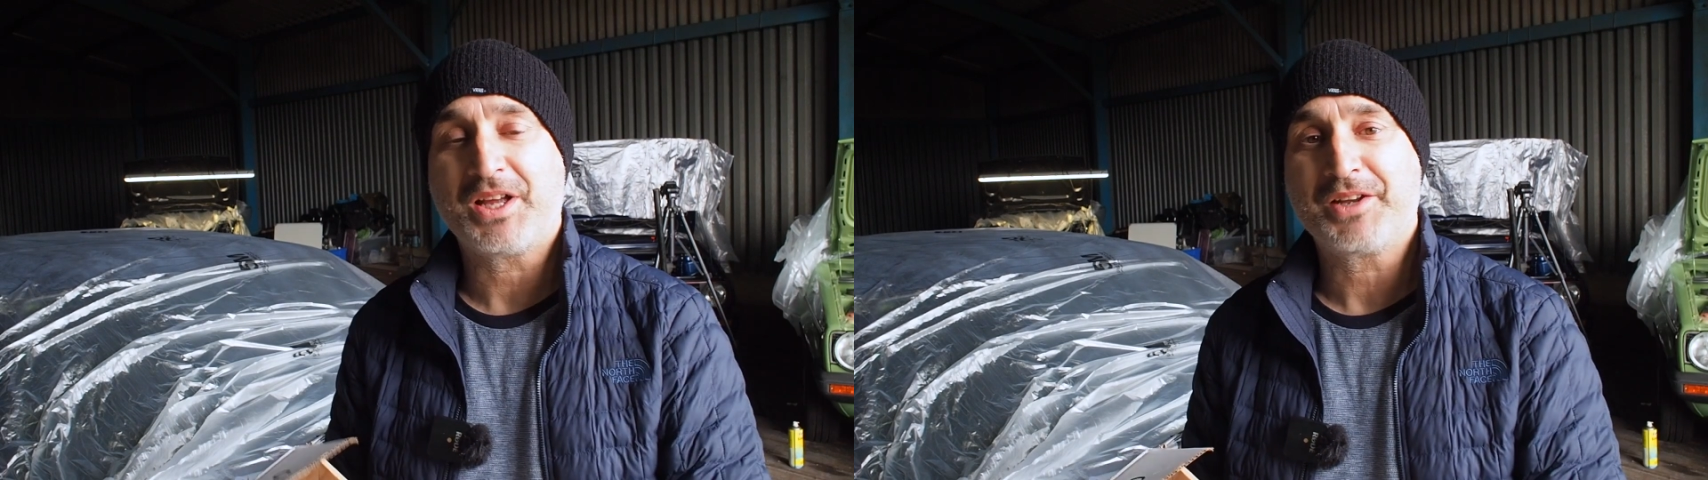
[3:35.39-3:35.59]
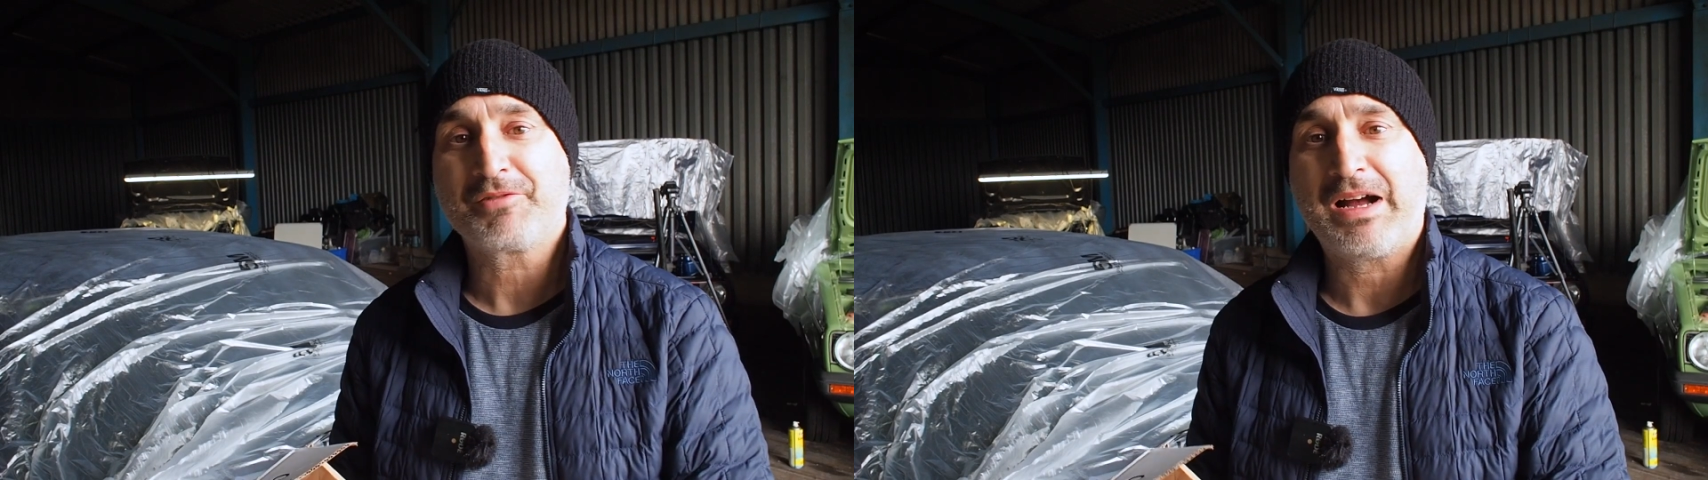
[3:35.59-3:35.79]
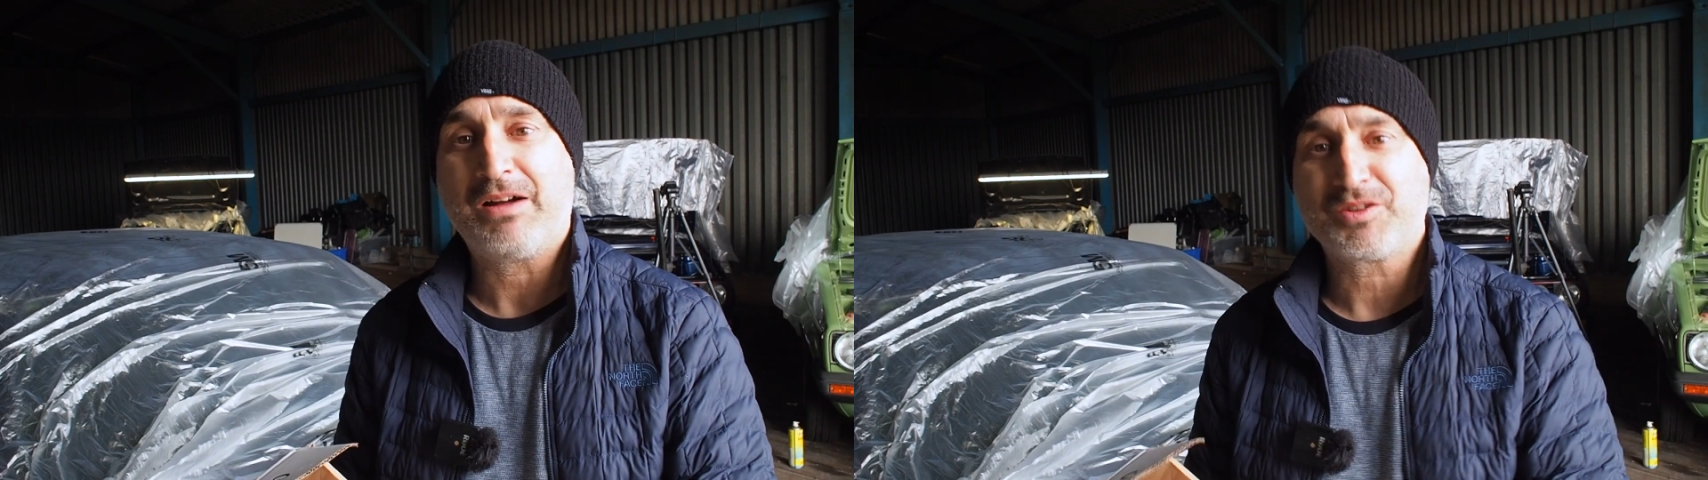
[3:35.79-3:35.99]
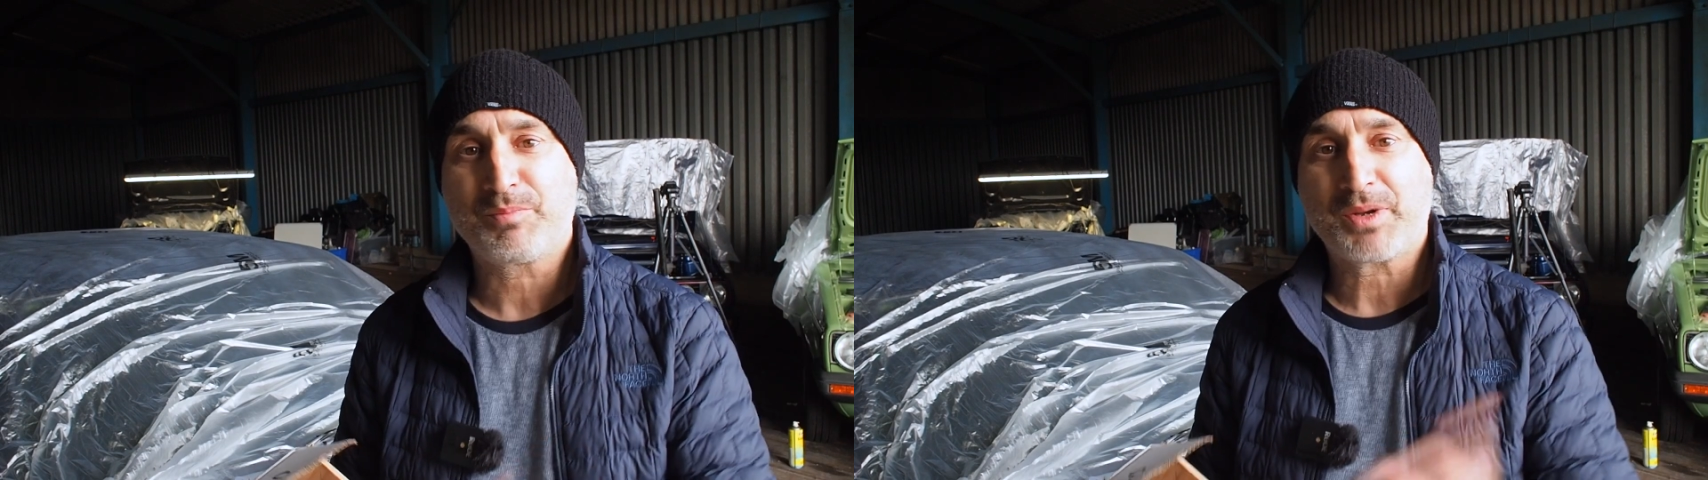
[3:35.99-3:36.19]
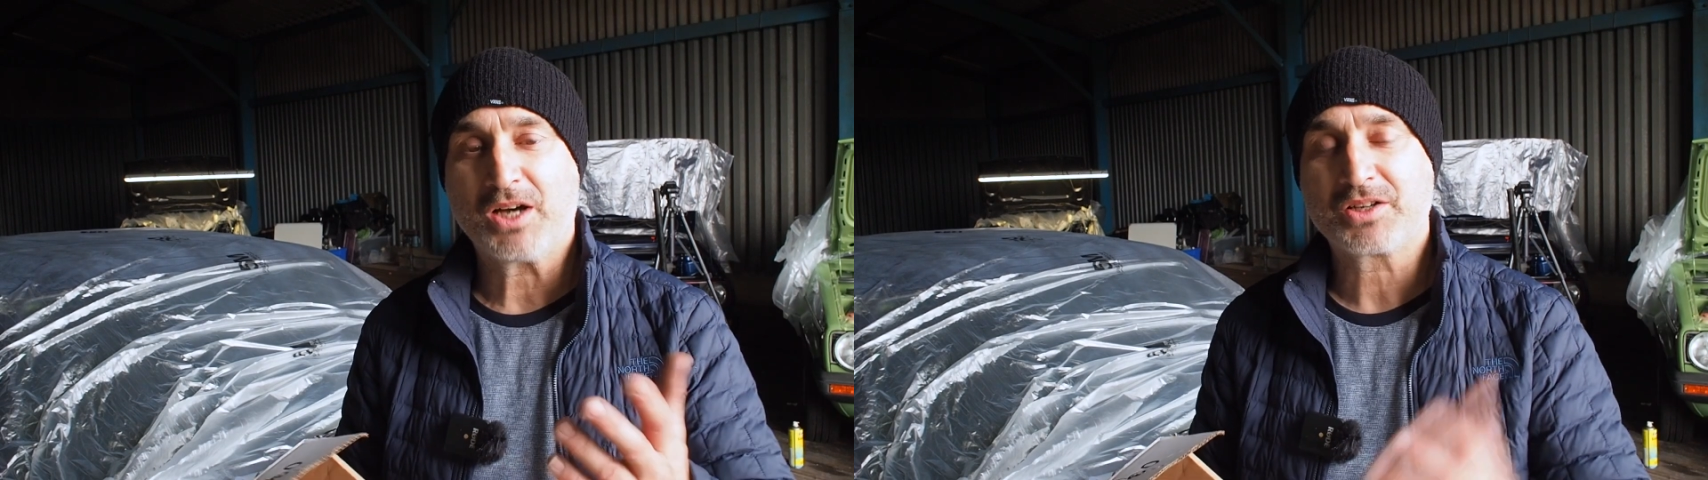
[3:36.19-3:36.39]
laying around and
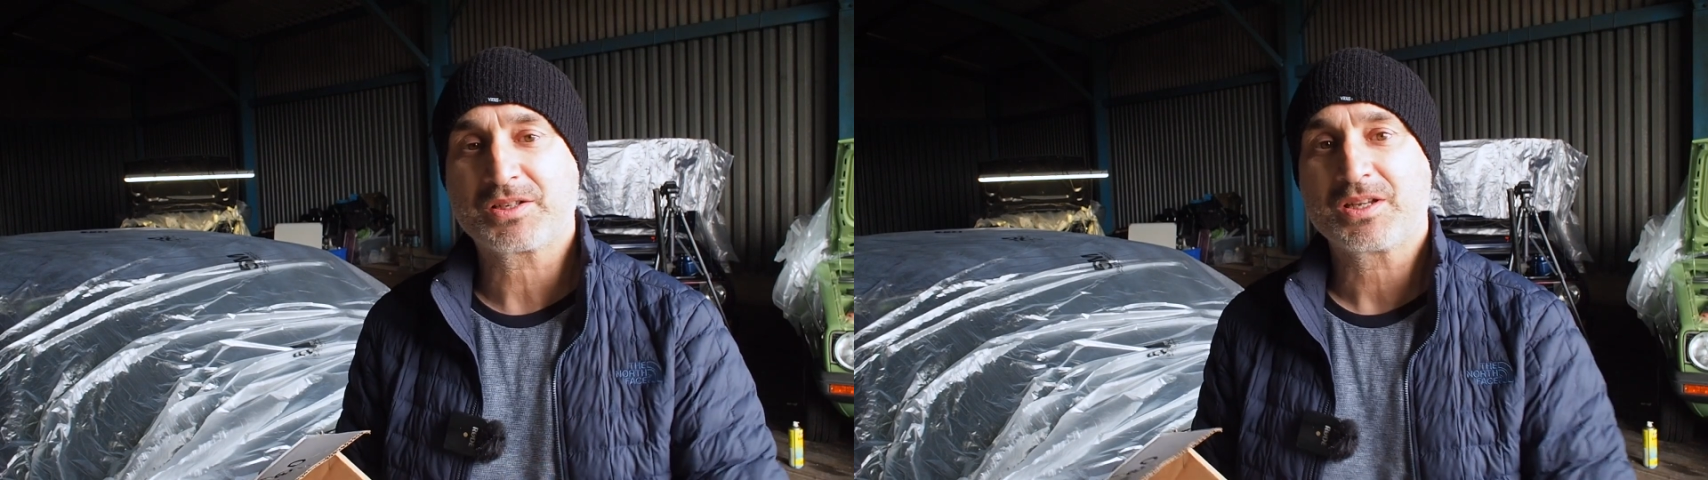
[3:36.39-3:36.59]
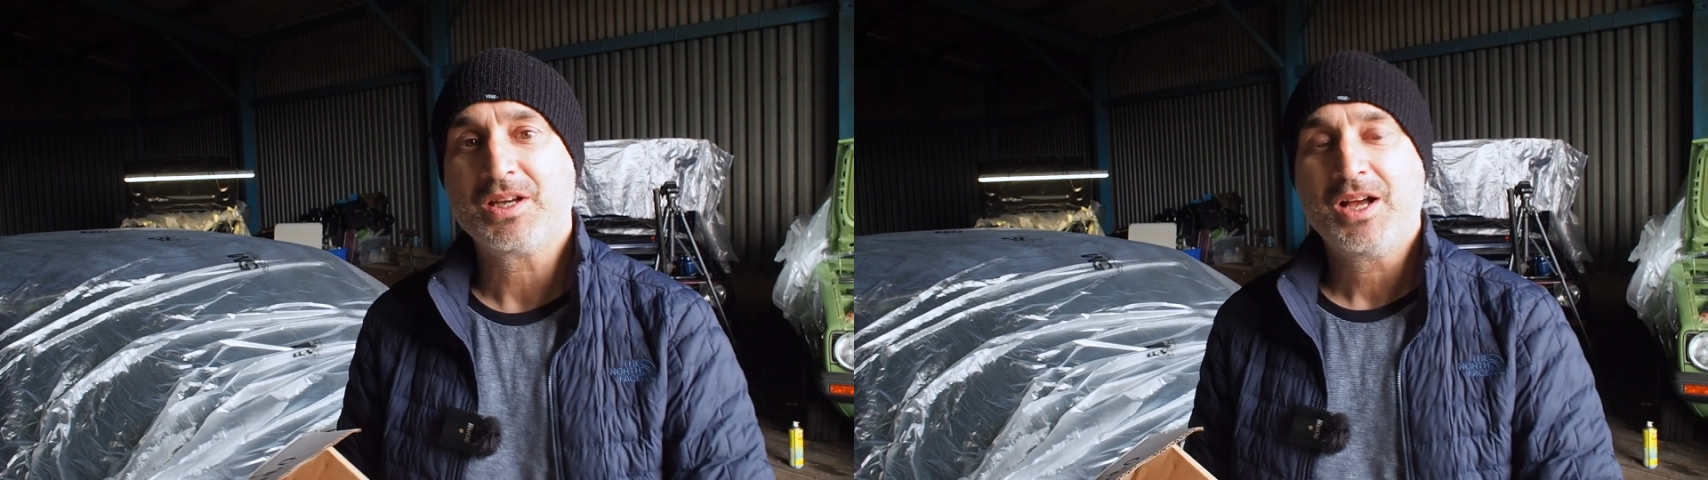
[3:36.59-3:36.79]
plugs.